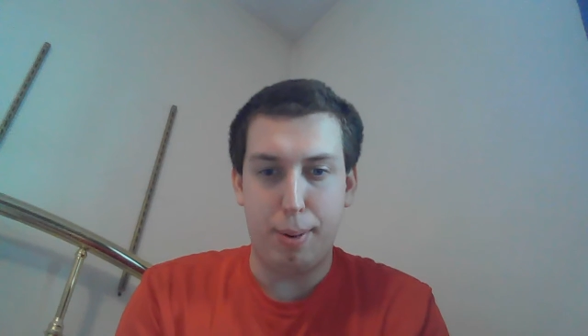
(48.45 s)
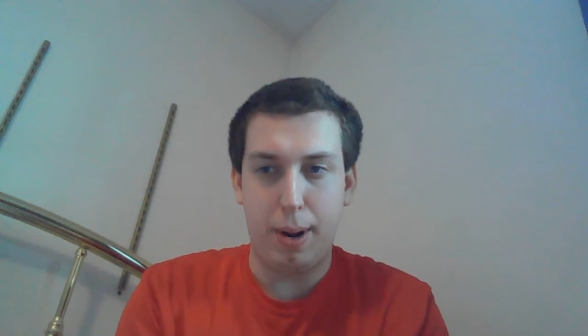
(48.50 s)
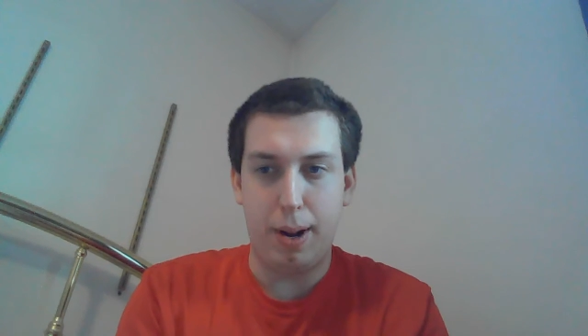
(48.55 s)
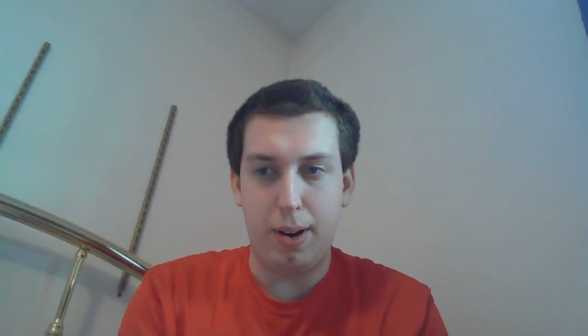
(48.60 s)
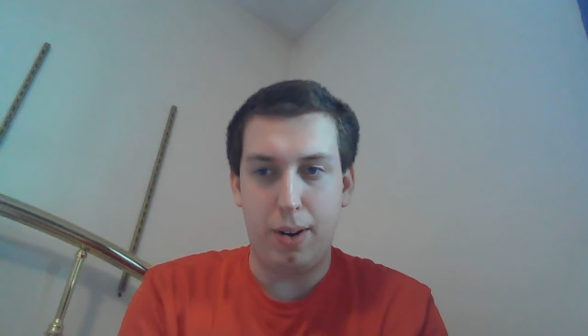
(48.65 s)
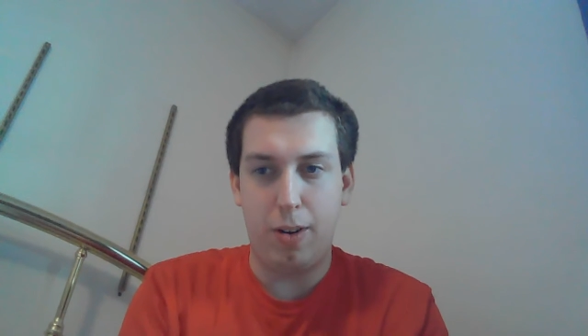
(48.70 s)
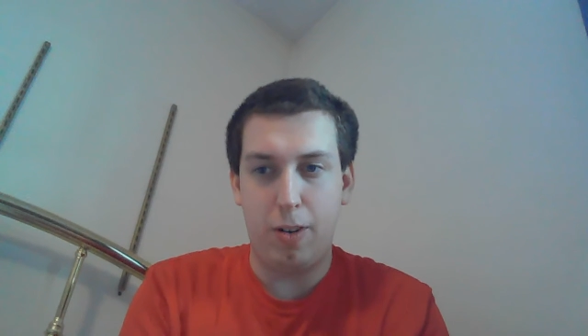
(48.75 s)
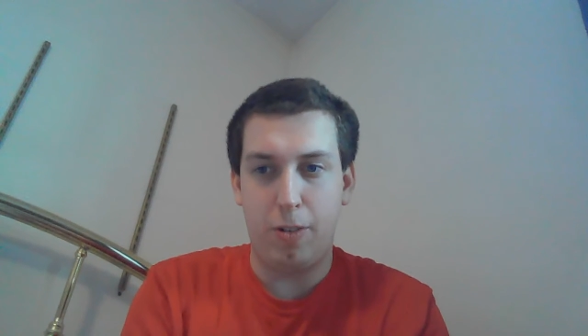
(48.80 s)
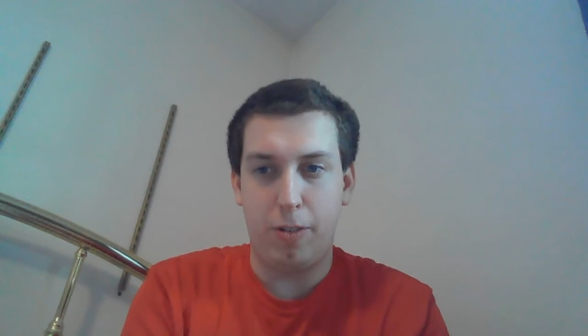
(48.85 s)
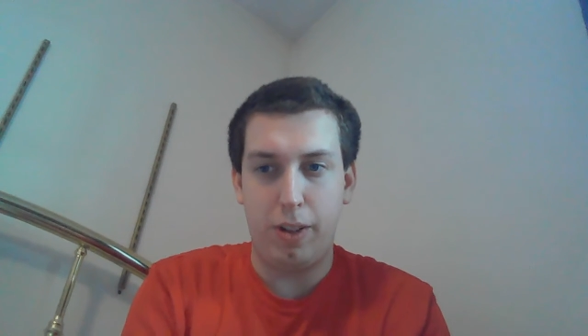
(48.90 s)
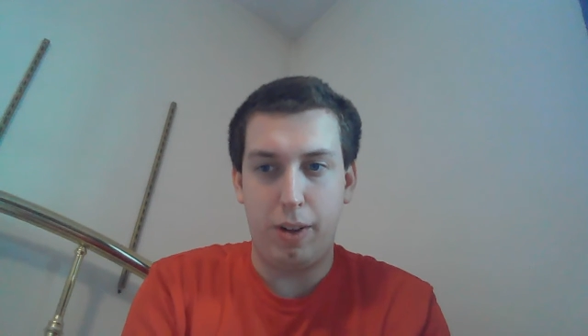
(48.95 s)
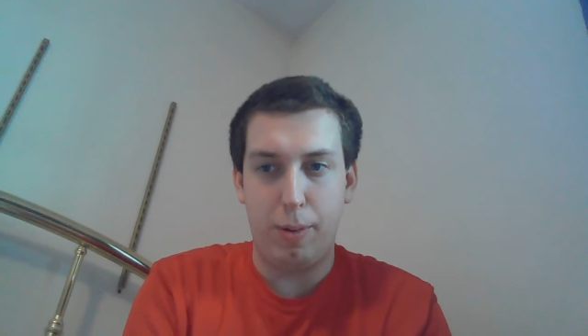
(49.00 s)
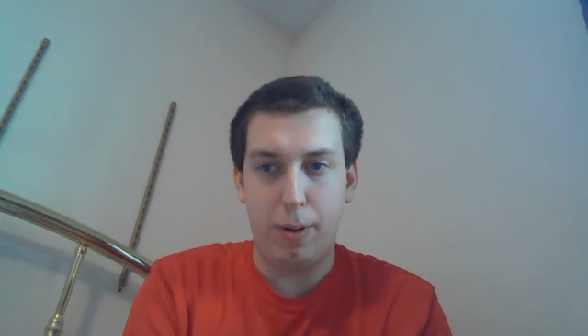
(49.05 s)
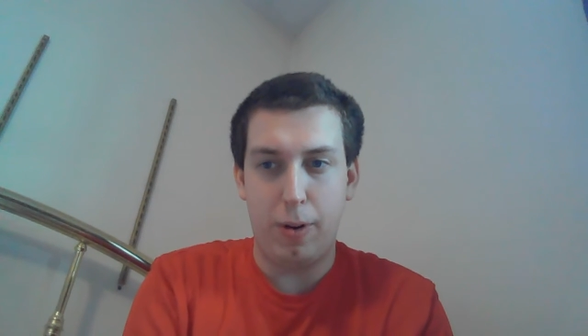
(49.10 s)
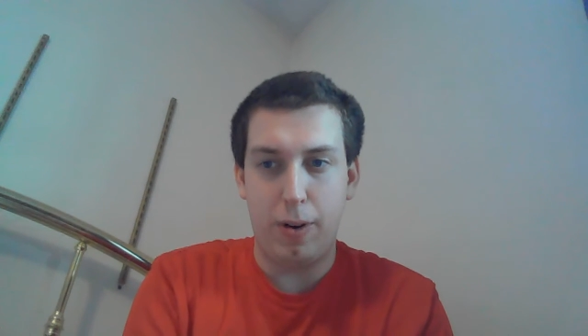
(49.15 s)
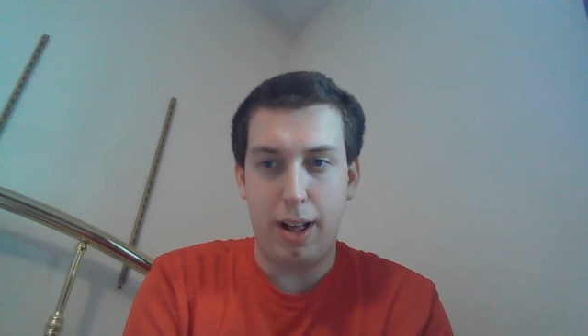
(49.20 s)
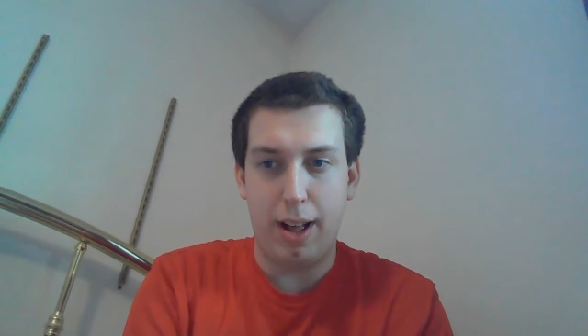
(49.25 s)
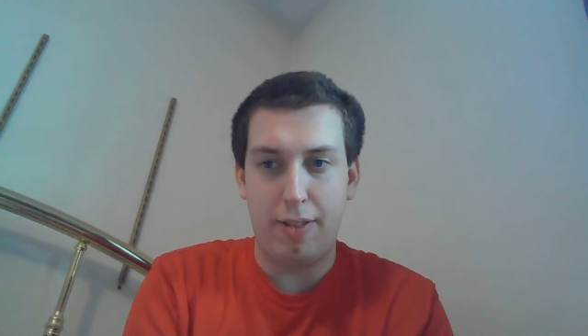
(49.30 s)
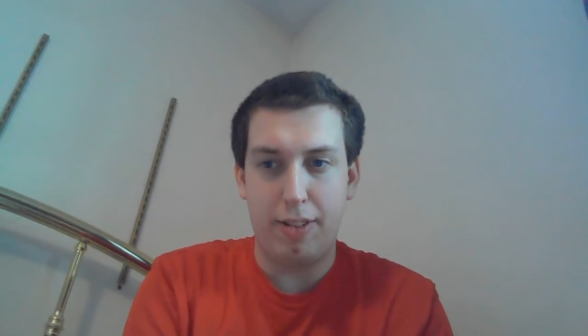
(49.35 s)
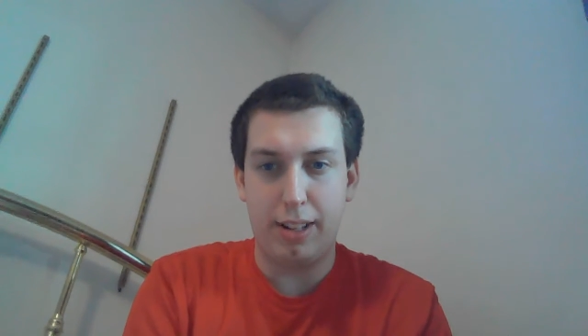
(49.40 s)
But hopefully, we
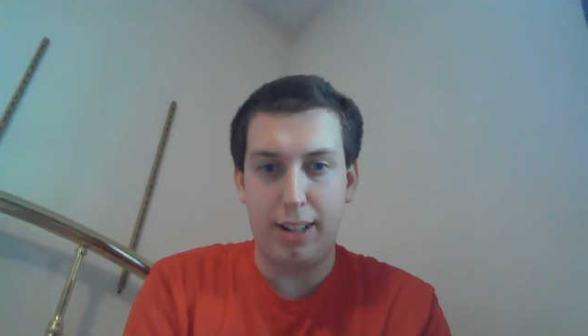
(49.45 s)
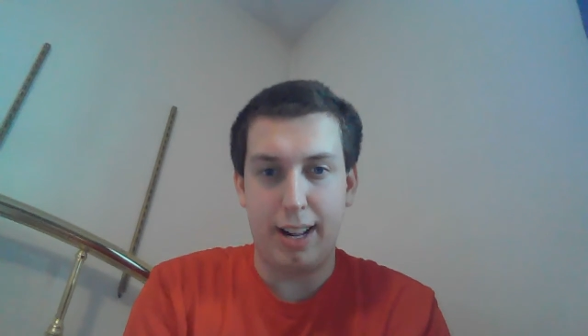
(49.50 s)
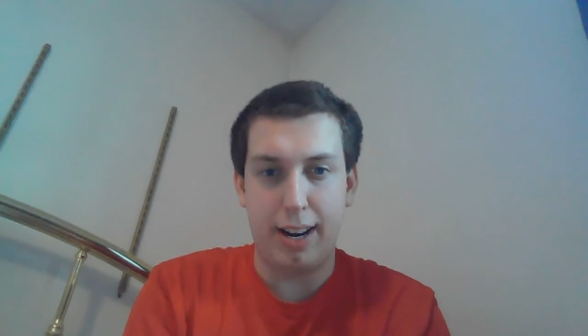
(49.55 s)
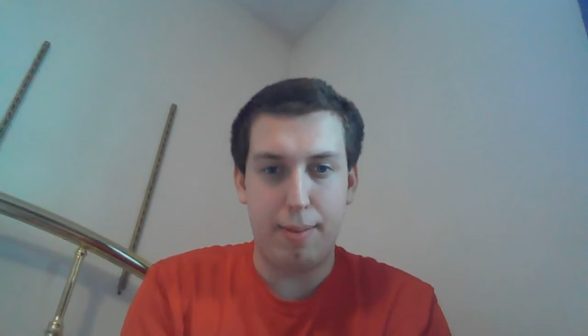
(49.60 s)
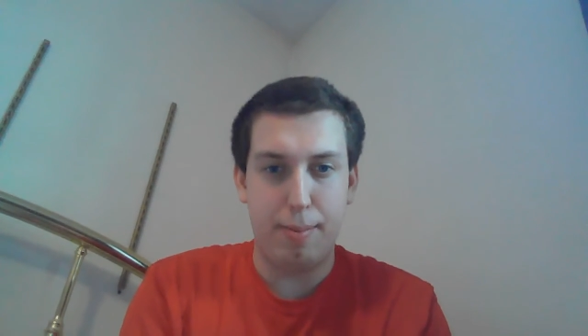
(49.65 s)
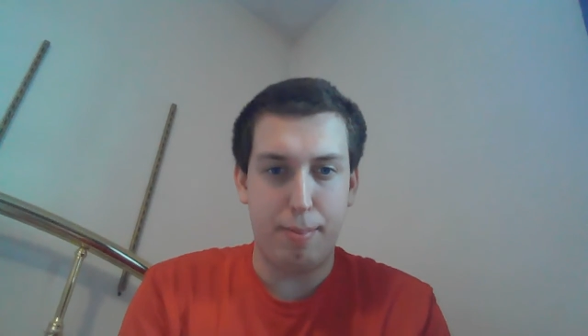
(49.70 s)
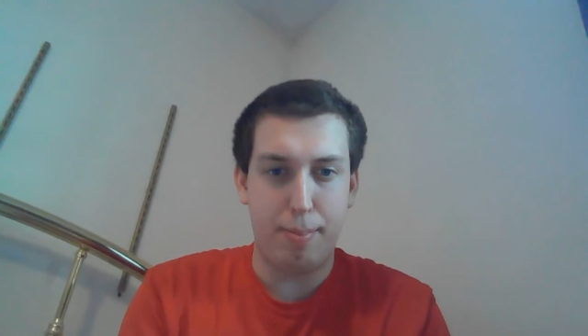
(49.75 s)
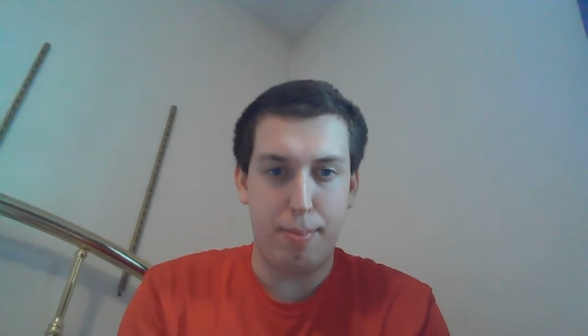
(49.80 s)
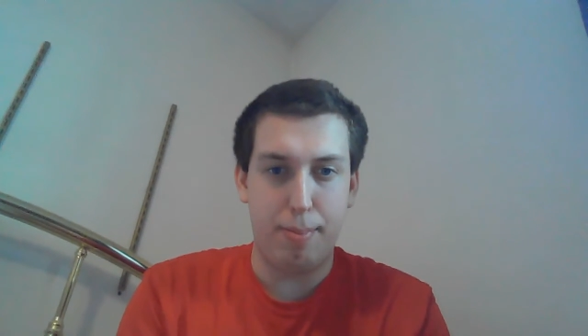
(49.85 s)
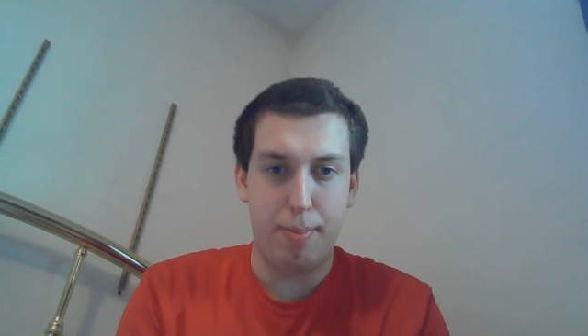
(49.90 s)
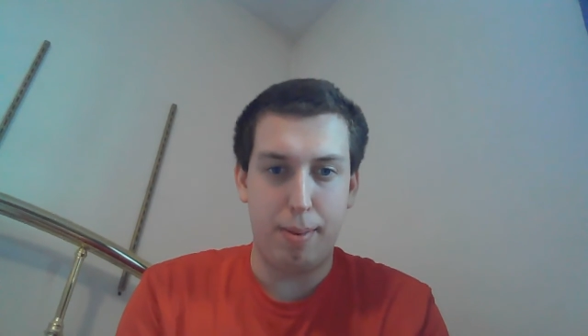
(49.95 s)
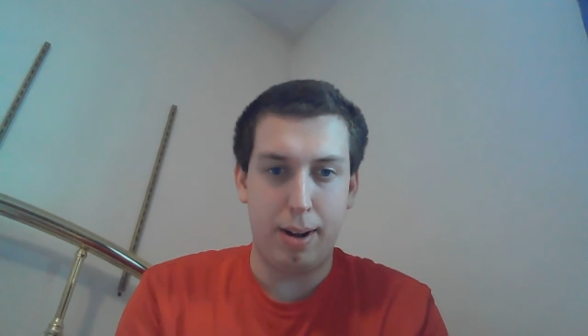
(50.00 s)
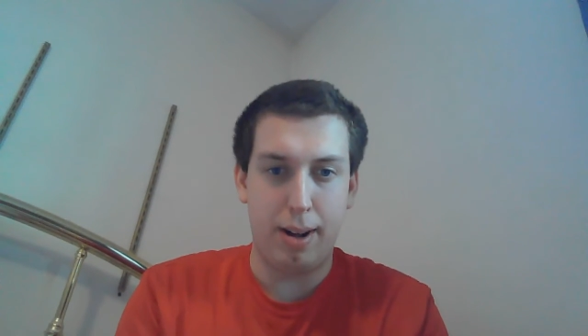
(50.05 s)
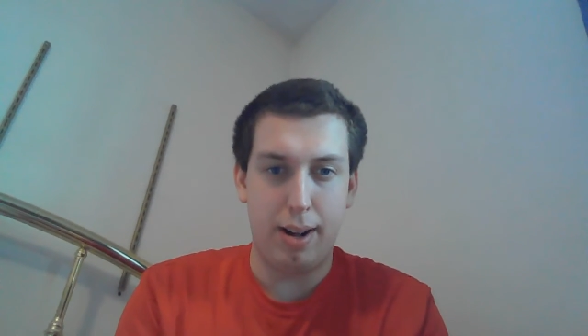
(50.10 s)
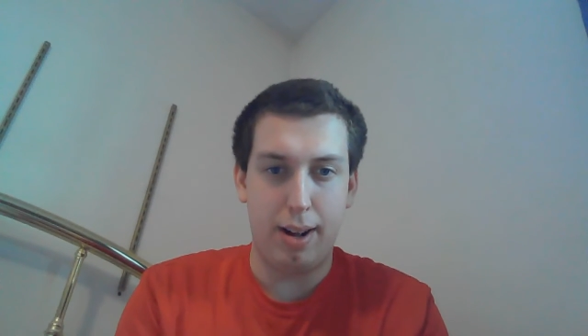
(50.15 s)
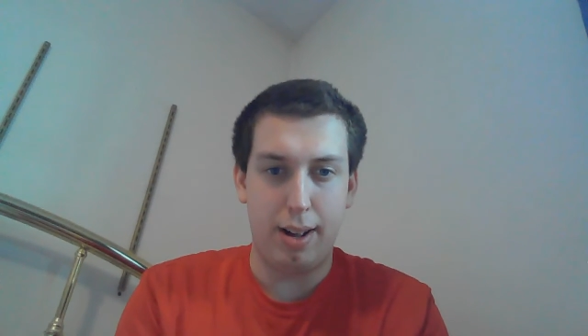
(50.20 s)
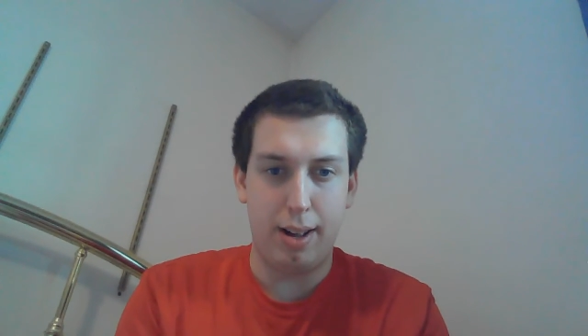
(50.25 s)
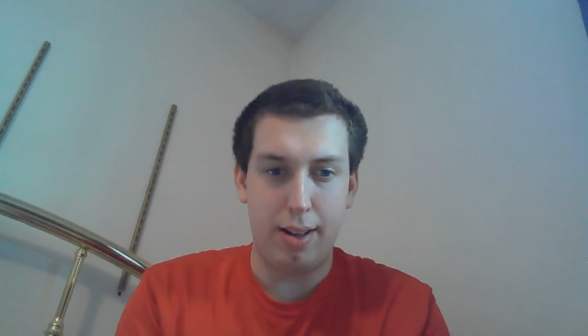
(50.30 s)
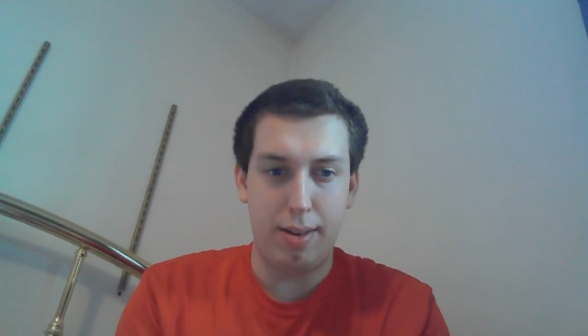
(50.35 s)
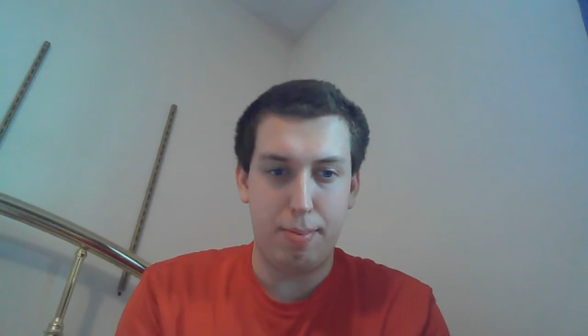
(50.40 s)
don't have a lot of
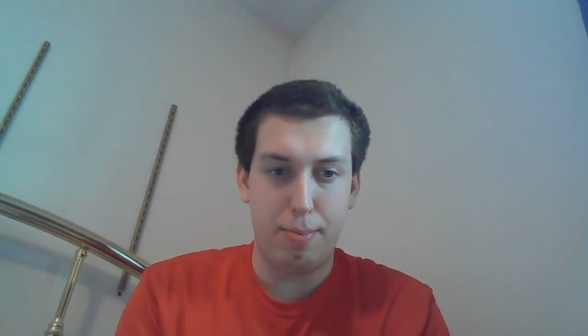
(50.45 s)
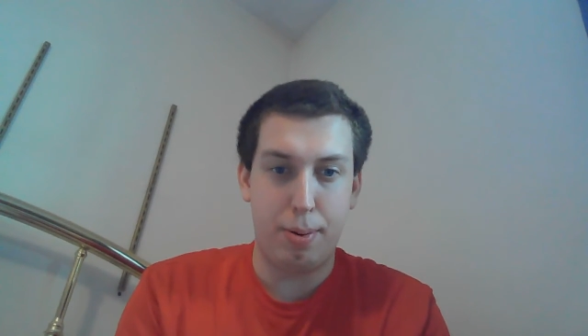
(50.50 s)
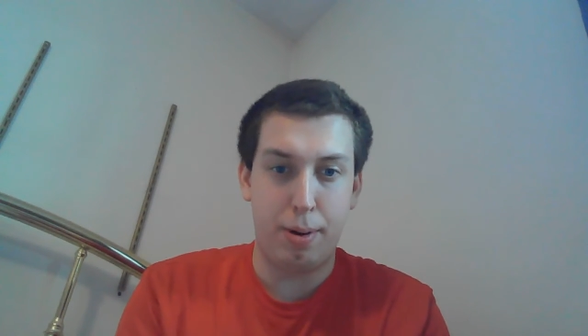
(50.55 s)
uh,